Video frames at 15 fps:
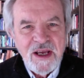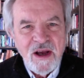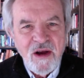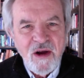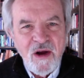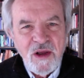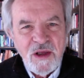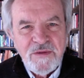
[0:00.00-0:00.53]

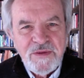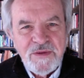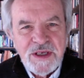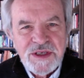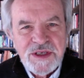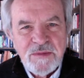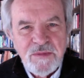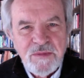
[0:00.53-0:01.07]
all of
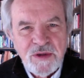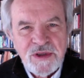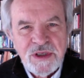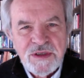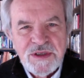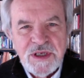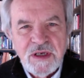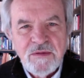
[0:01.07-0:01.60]
these
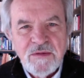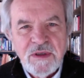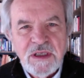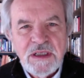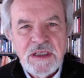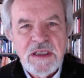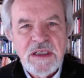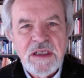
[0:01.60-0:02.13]
emotions are
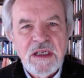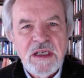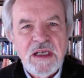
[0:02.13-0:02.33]
really